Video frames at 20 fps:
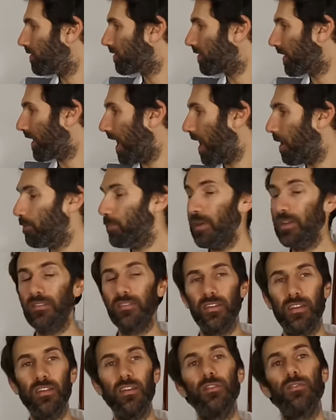is can be
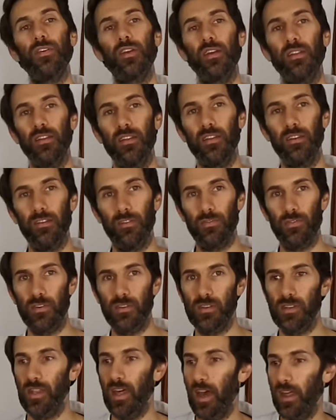significantly different
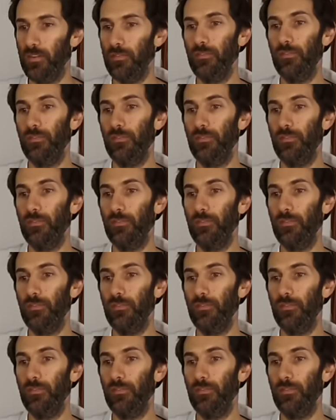to that.